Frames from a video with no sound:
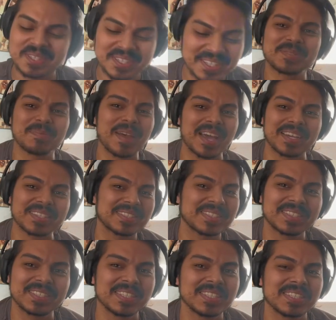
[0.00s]
Max
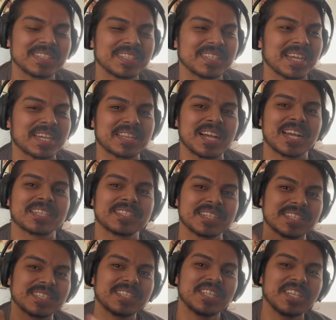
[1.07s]
is that classic
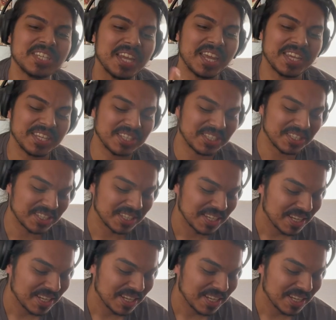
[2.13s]
teenage